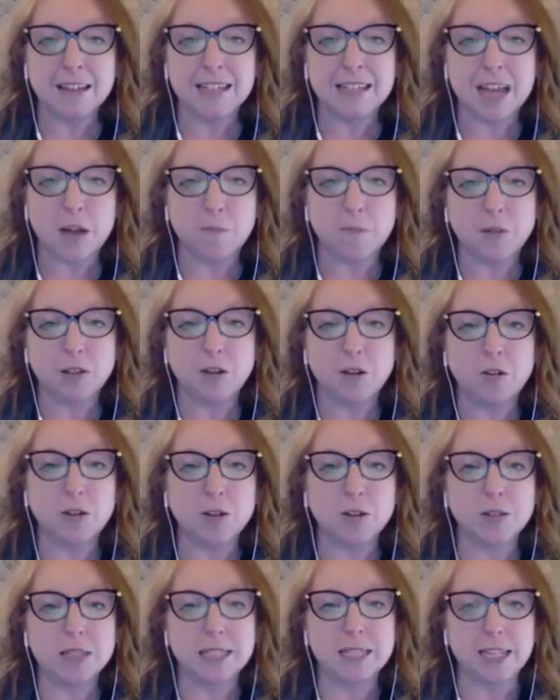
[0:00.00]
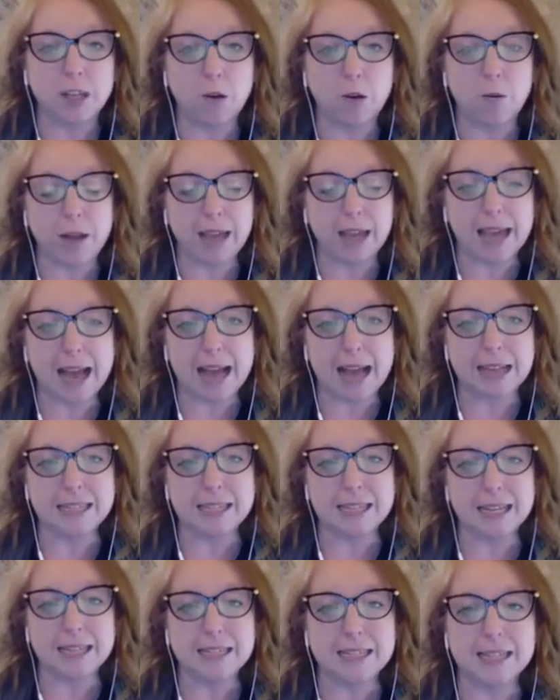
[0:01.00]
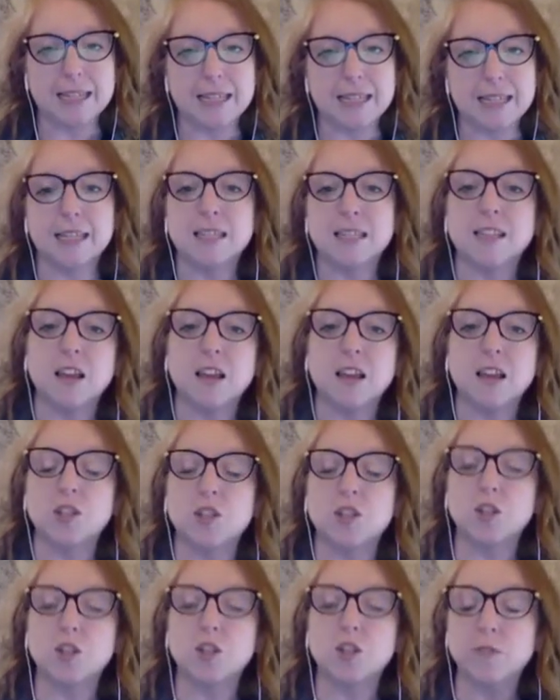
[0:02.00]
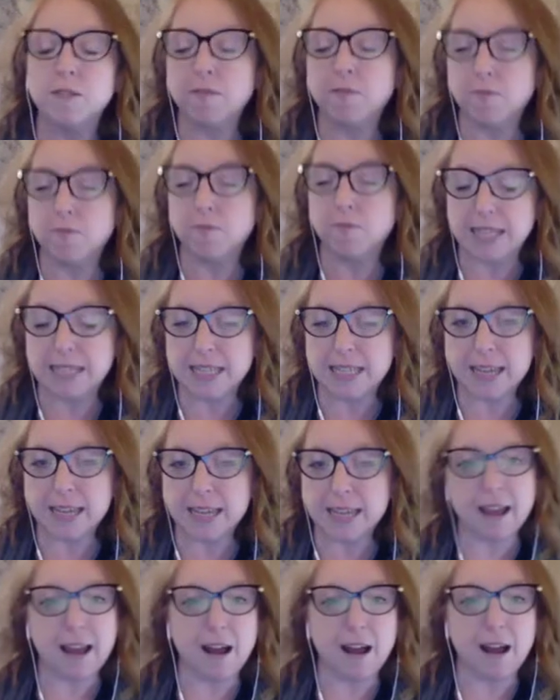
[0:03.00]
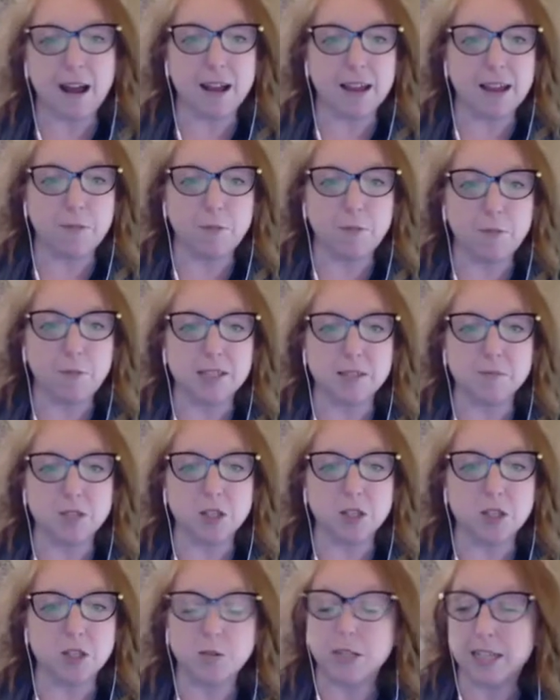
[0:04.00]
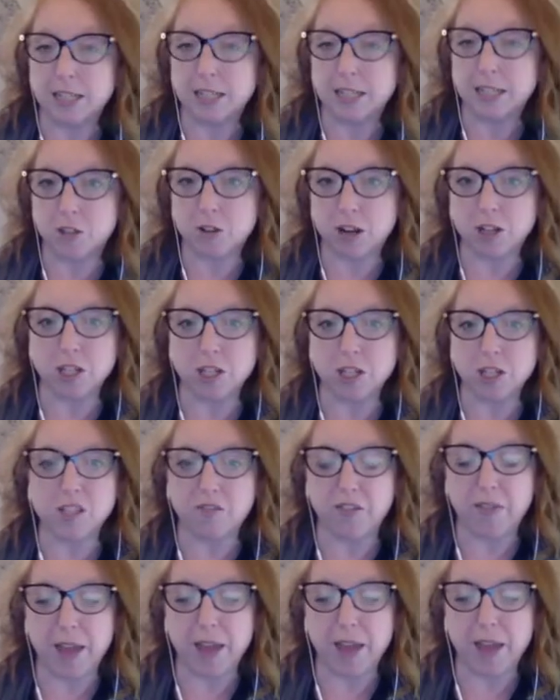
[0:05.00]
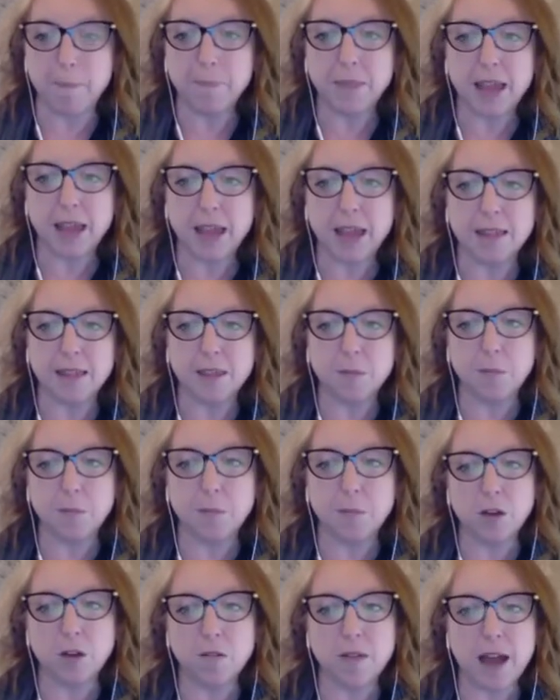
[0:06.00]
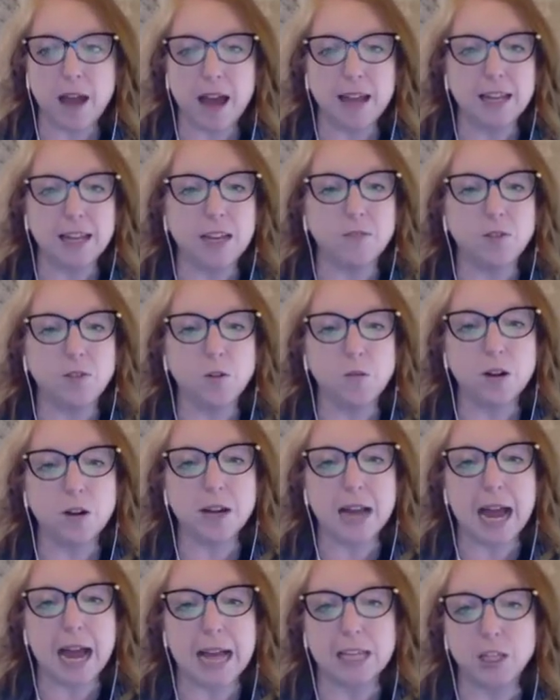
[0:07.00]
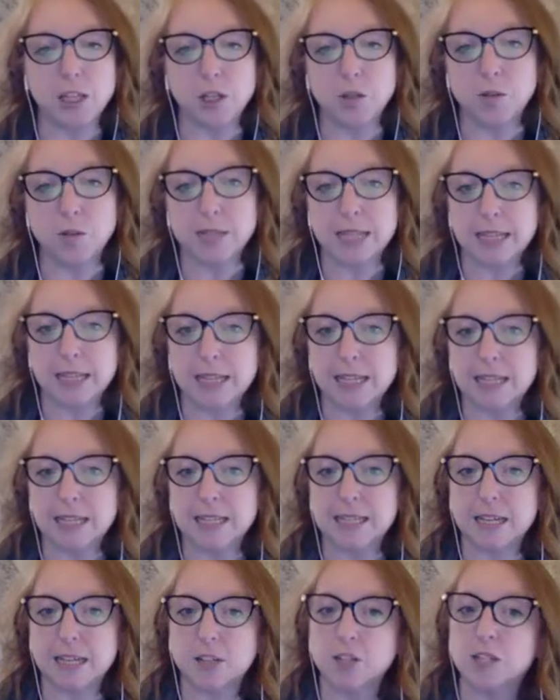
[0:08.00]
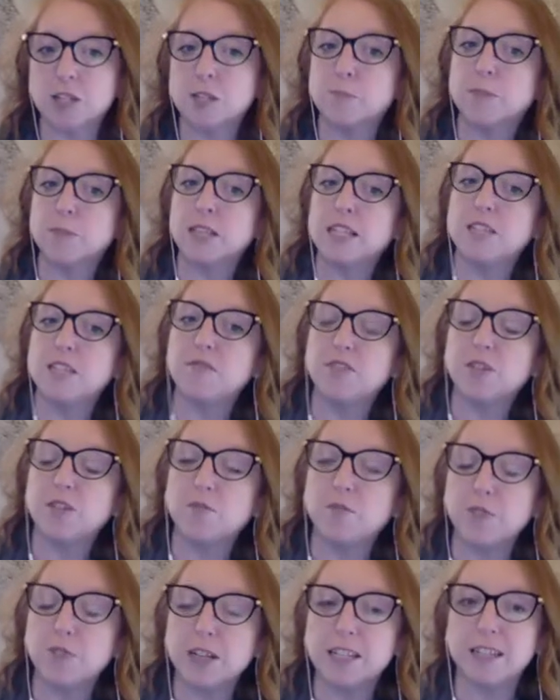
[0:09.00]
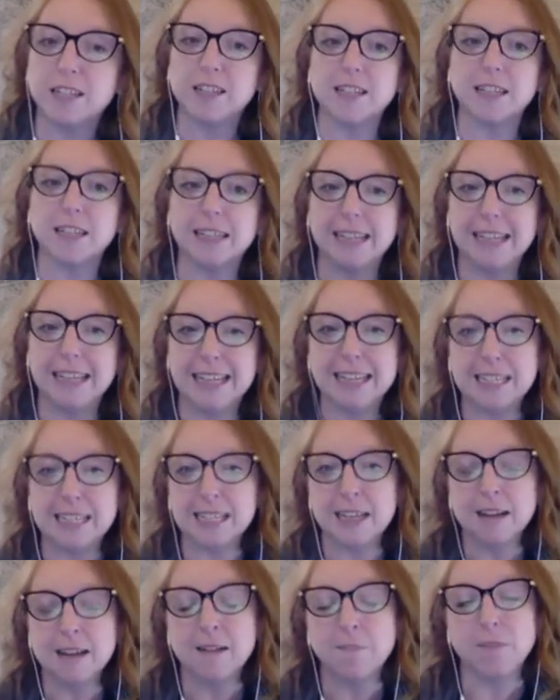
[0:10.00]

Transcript: Down below, you'll see quick access. This is student facing with some student instructions for them. And then below that, if you are not using these sections, please feel free to delete